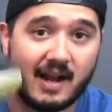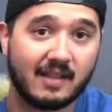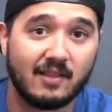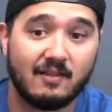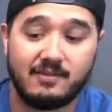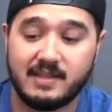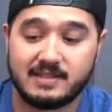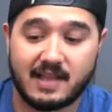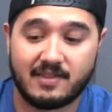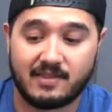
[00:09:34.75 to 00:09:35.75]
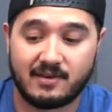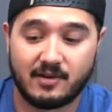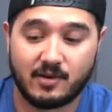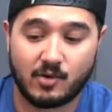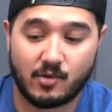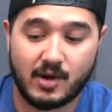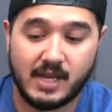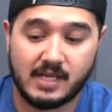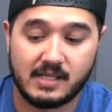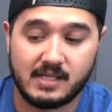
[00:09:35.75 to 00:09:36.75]
I love these. I think they're a
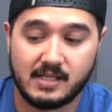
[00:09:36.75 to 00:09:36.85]
great